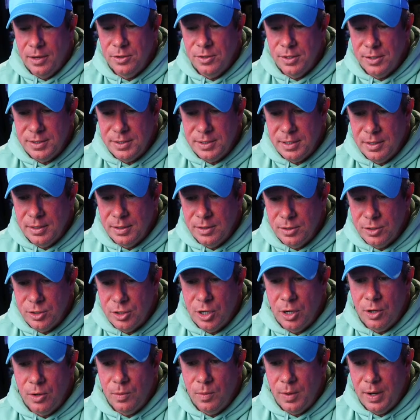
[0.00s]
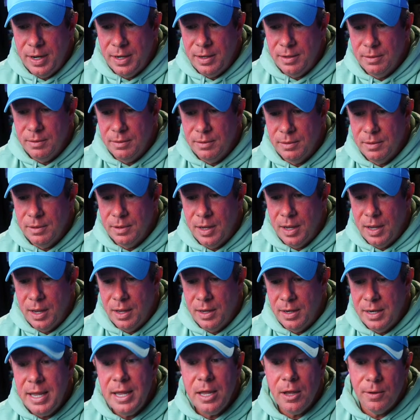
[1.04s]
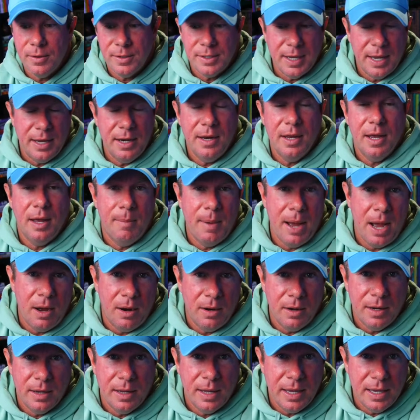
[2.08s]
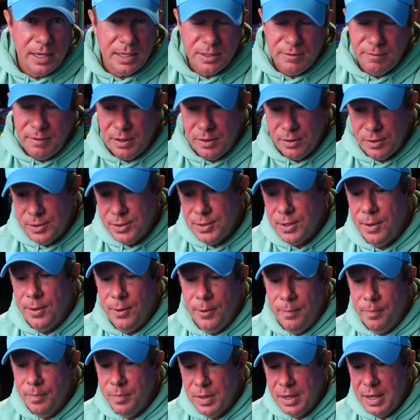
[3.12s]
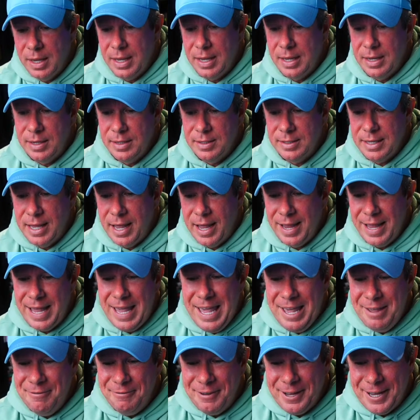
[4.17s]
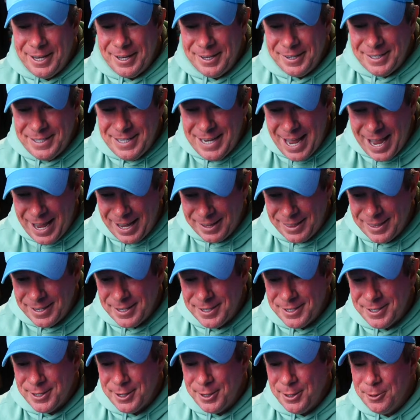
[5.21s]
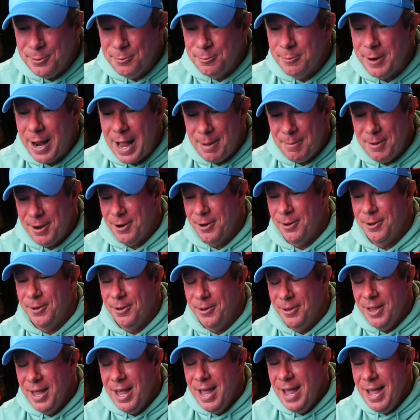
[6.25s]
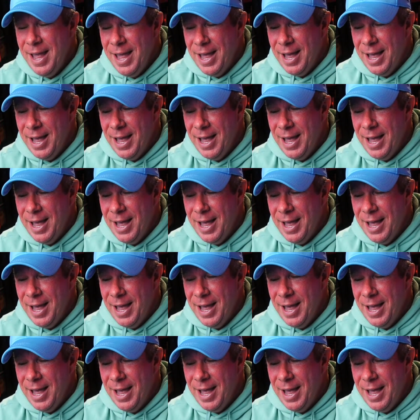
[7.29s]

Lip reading: just to show what Nico said about Higgsfield Soul is that he fell down the soul rabbit hole